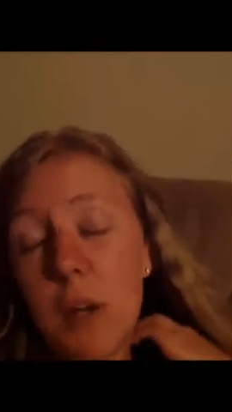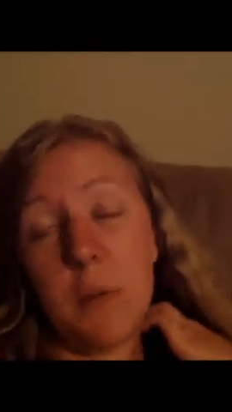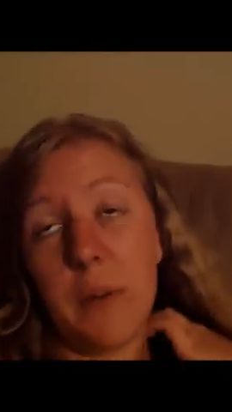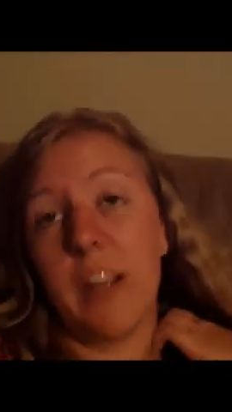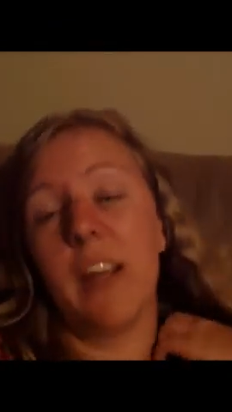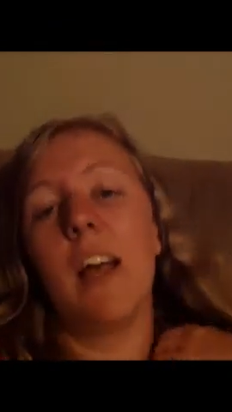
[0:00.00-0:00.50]
But
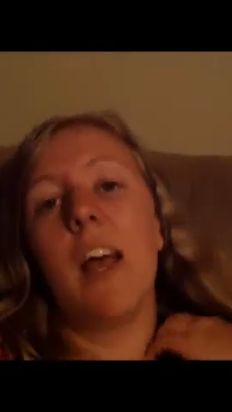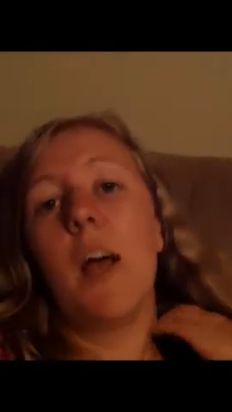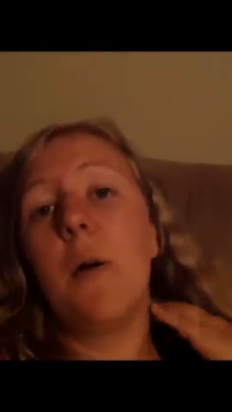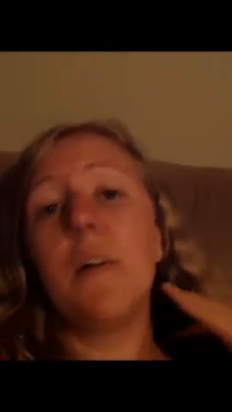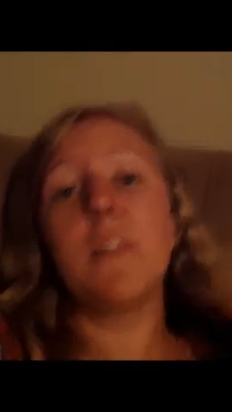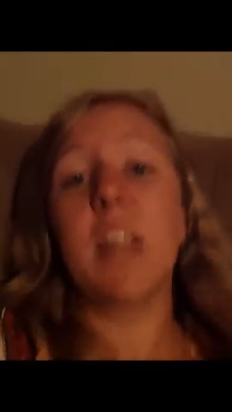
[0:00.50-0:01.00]
anyway,
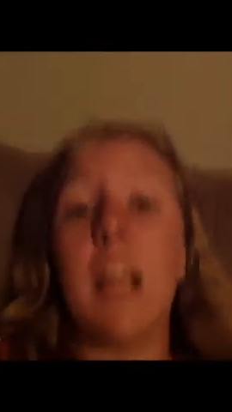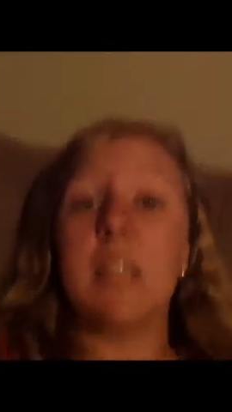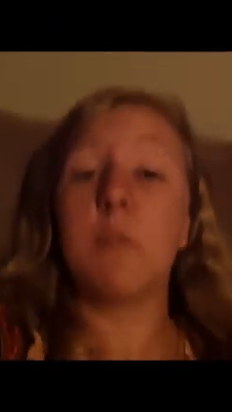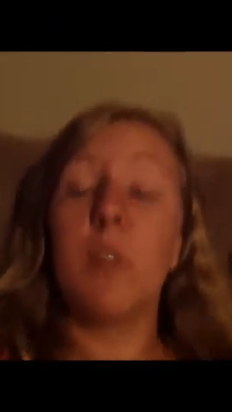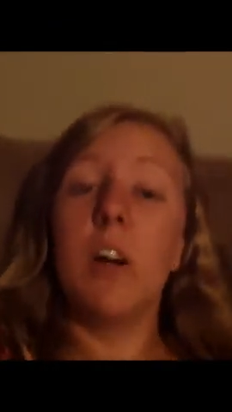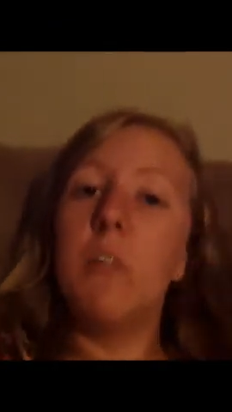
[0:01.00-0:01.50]
whatever the
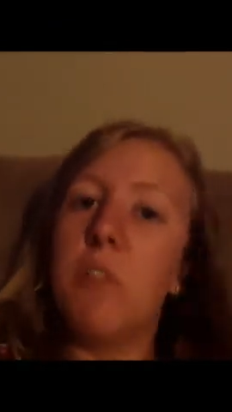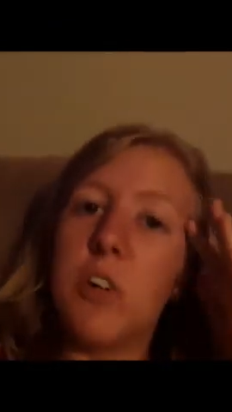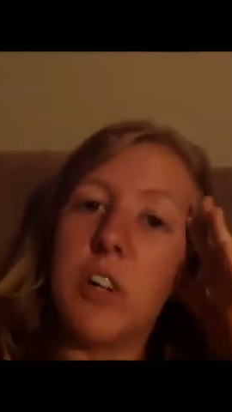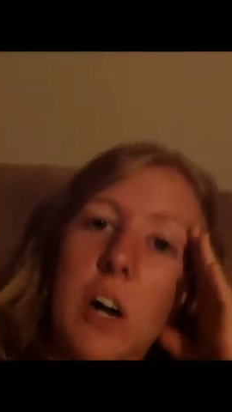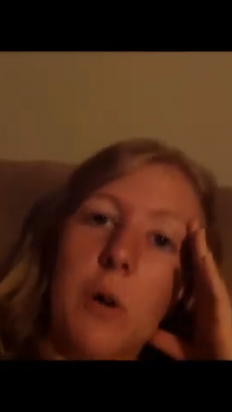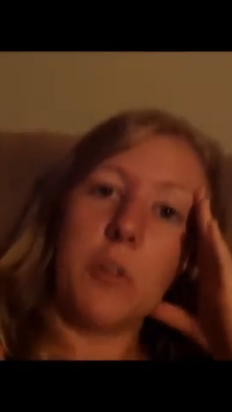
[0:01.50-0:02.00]
case, I'm trying to
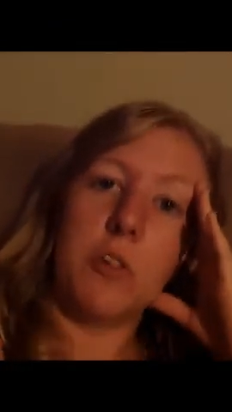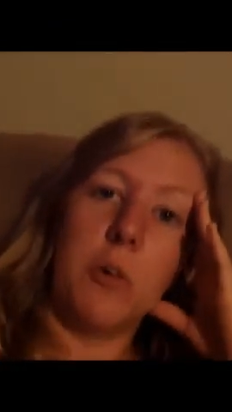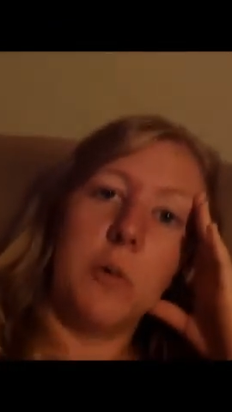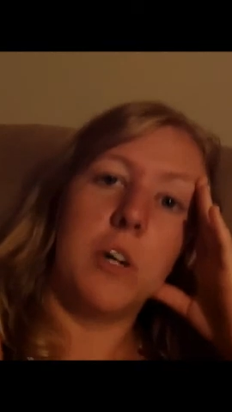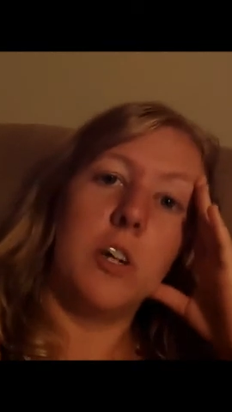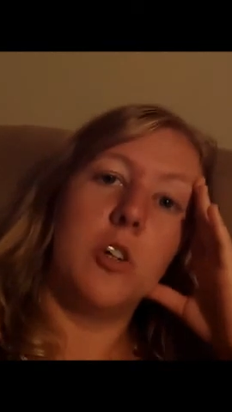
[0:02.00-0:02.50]
figure out
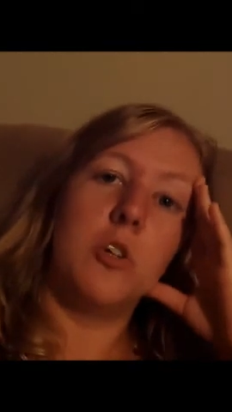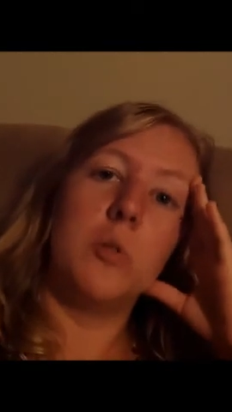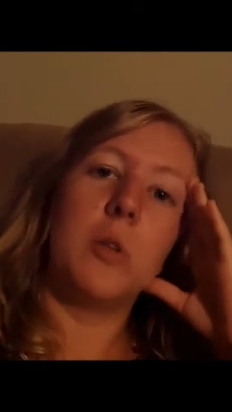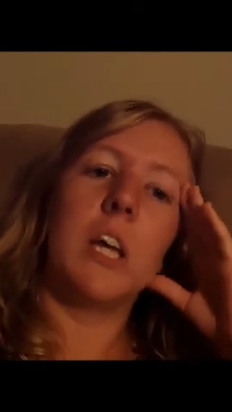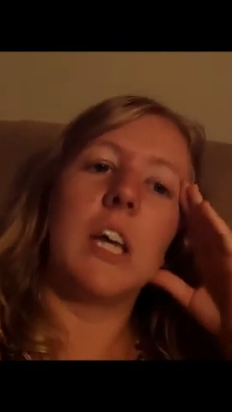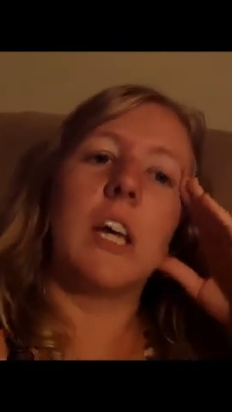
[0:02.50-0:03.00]
whether I want to
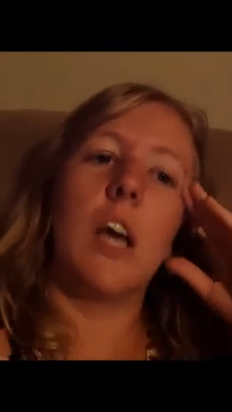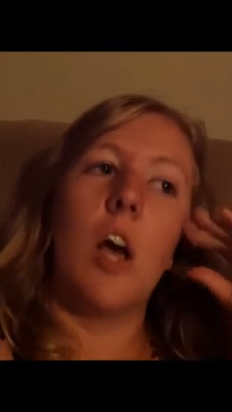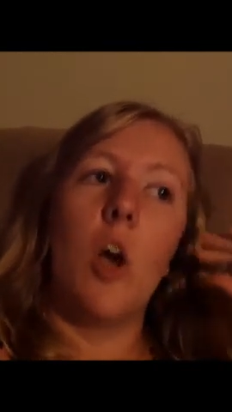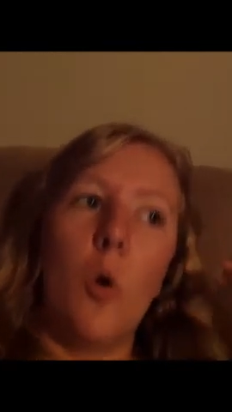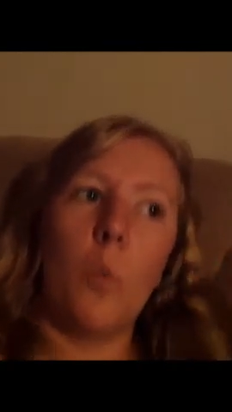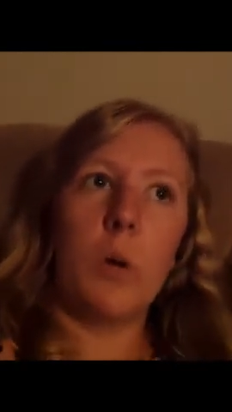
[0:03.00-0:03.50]
do like
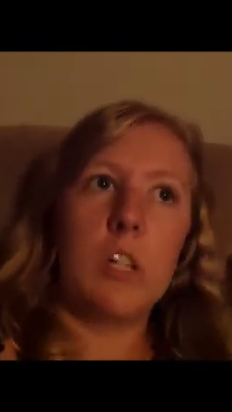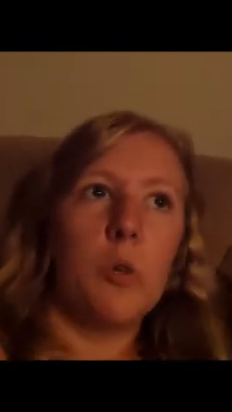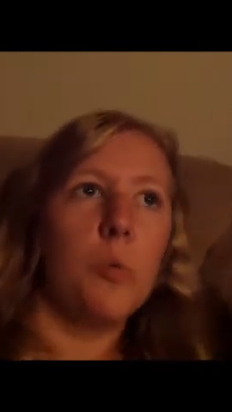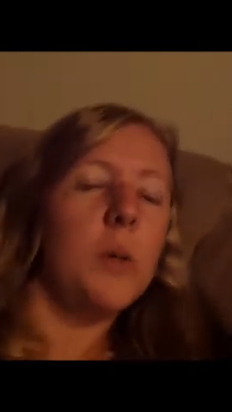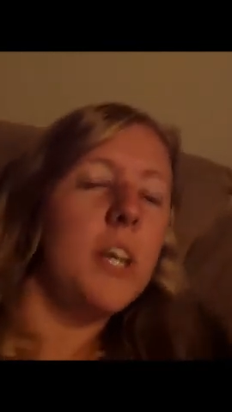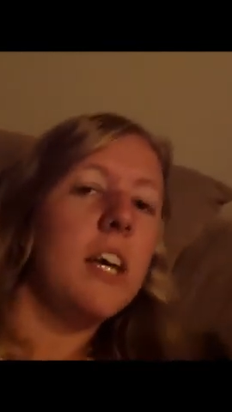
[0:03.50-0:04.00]

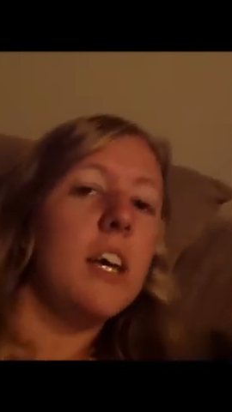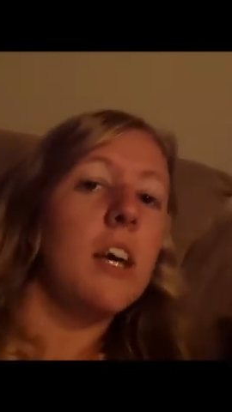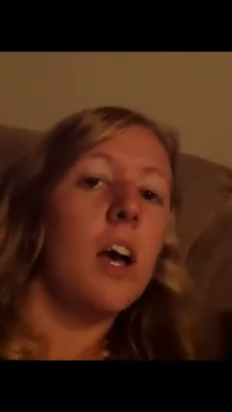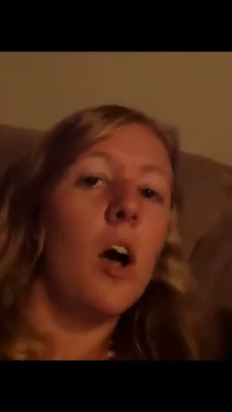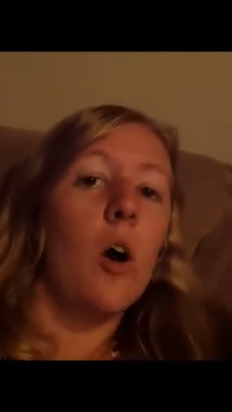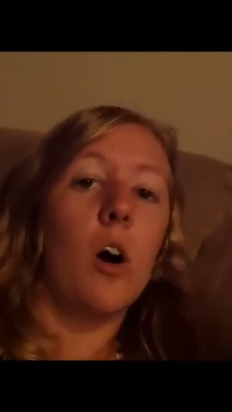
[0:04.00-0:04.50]
once a
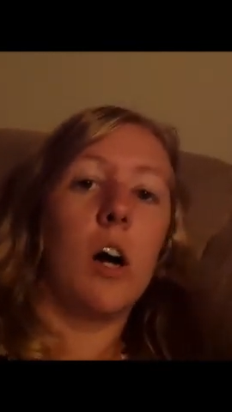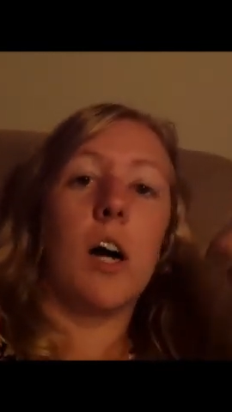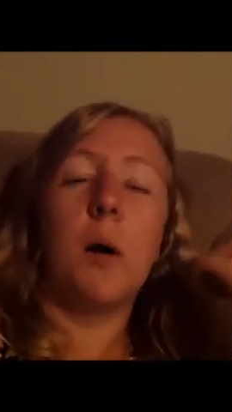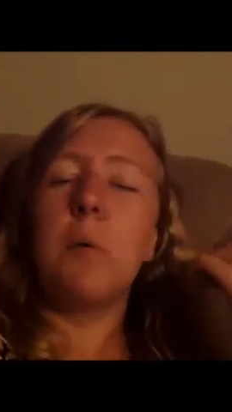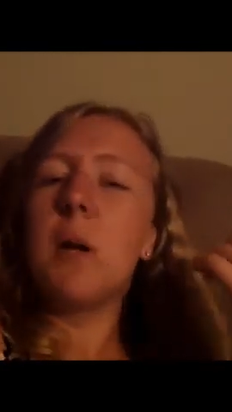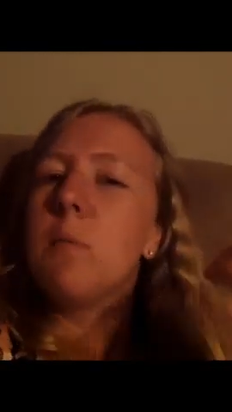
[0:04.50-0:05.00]
week or
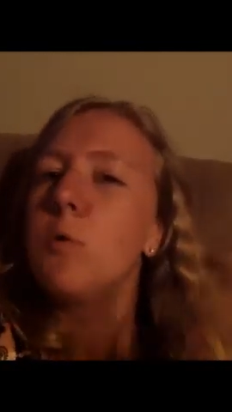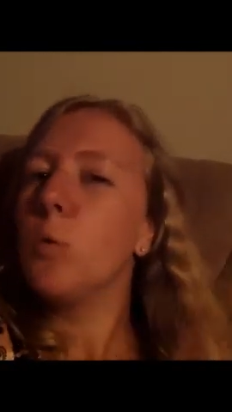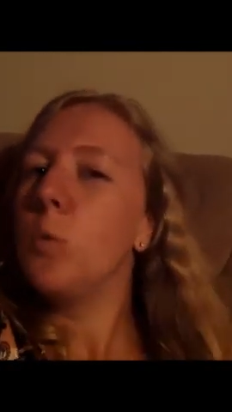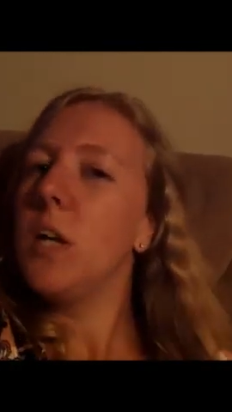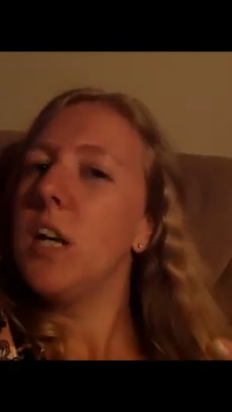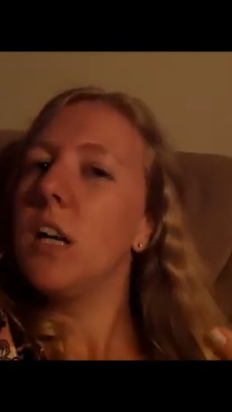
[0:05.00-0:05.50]
a couple
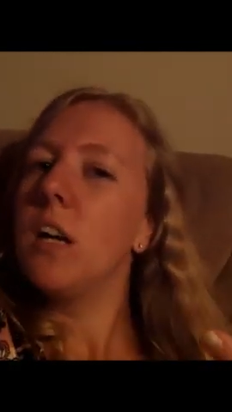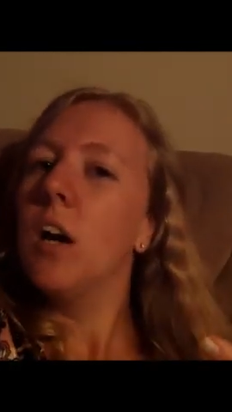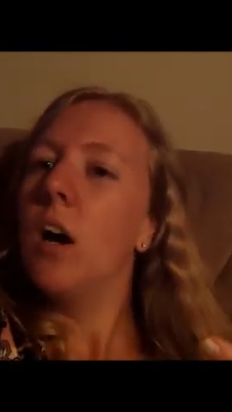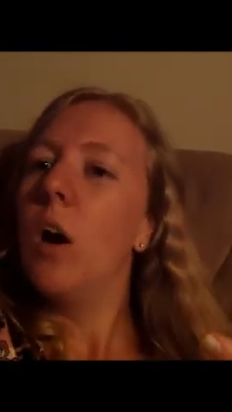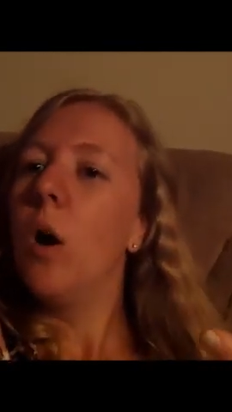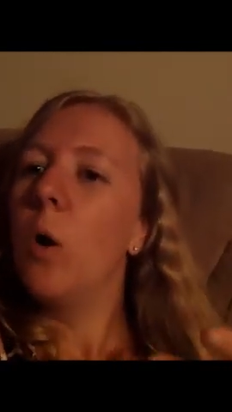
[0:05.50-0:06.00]
times a
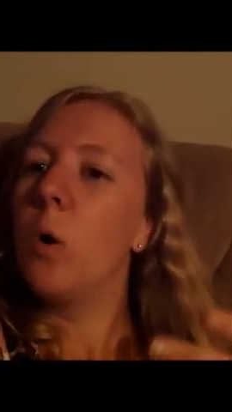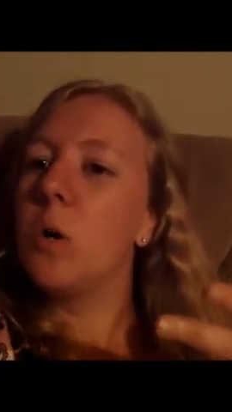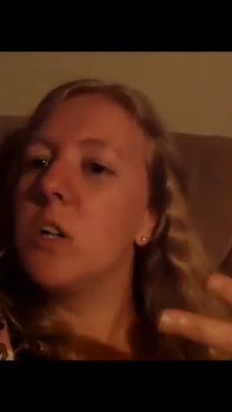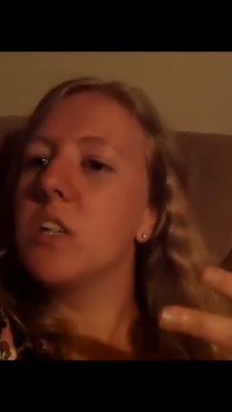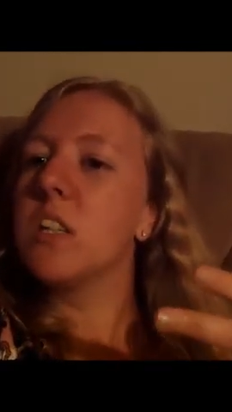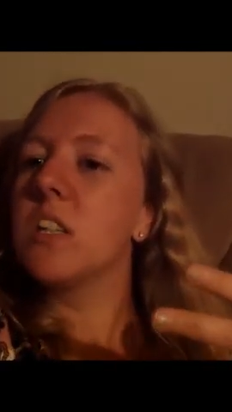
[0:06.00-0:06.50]
week
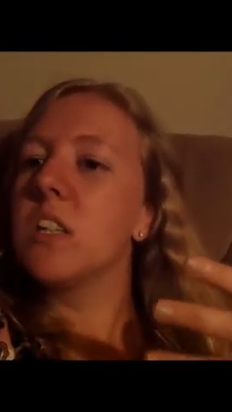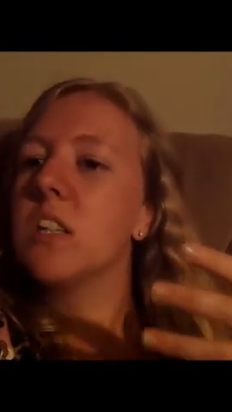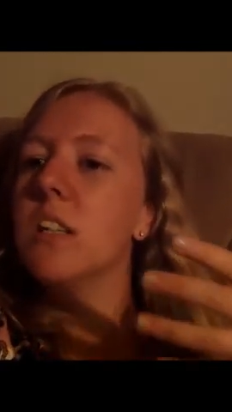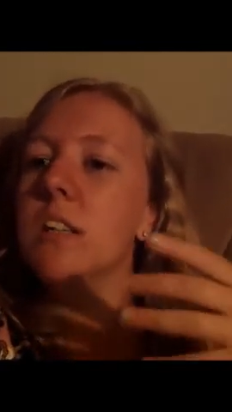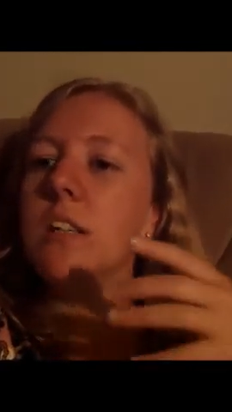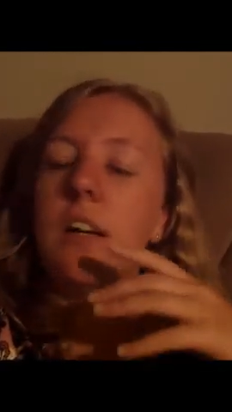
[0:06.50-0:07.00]
or just,
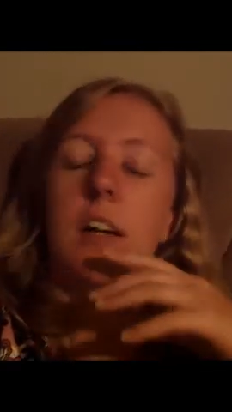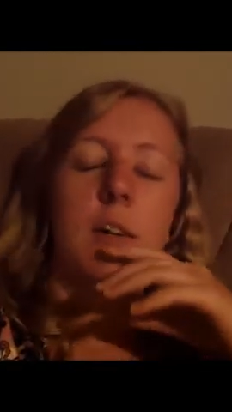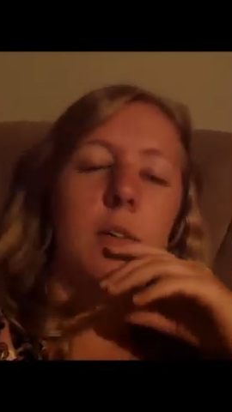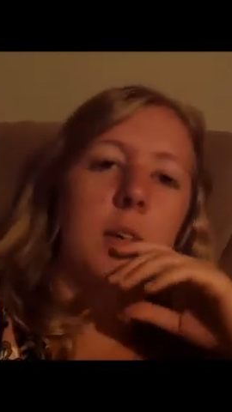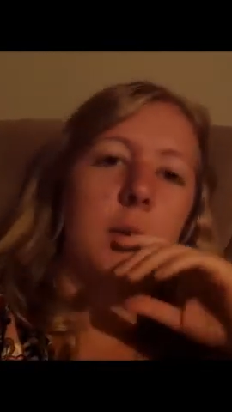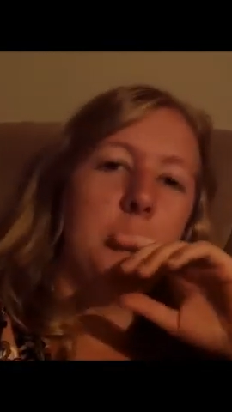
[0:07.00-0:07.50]
I
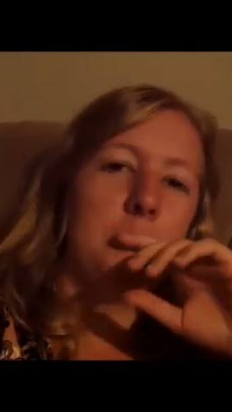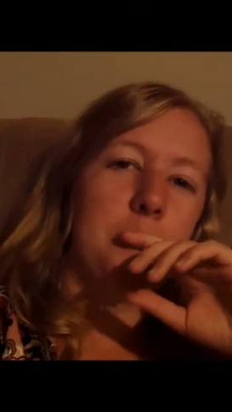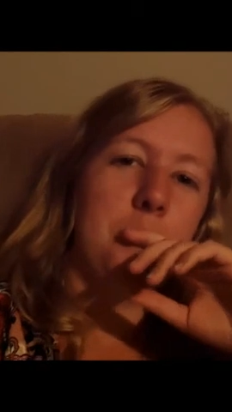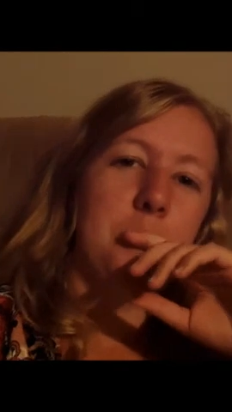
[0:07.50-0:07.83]
don't know.